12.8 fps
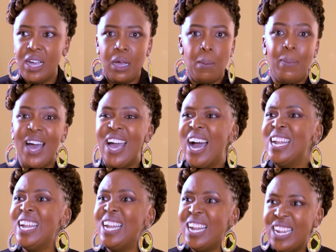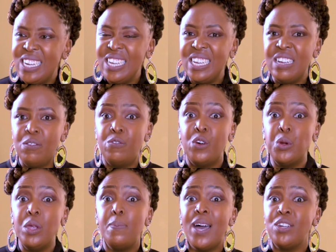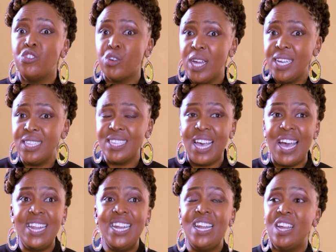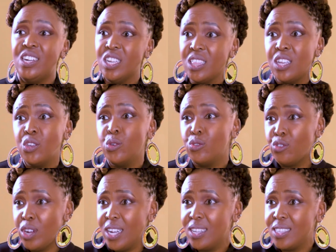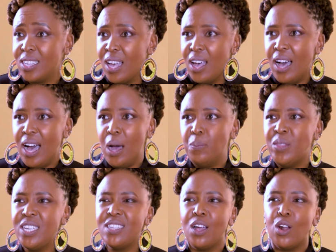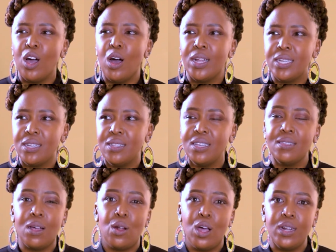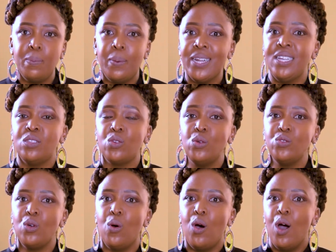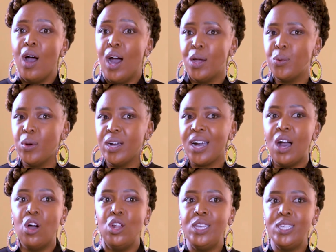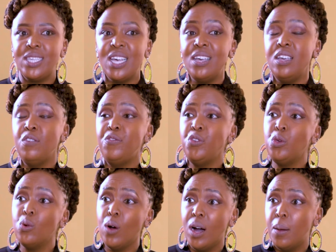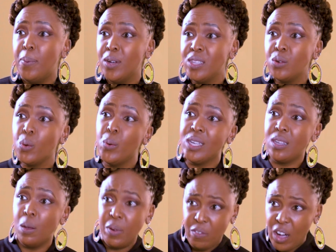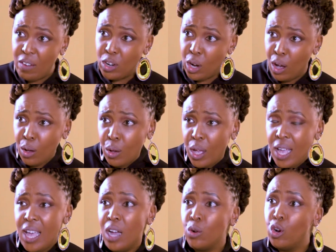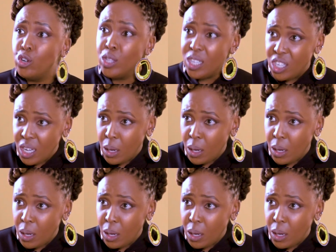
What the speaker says: by unlearning very bad traits and learning the new traits. There's a lot, but it's also hard work. I always say, if you are a person who wakes up at 5 o'clock and go to the gym,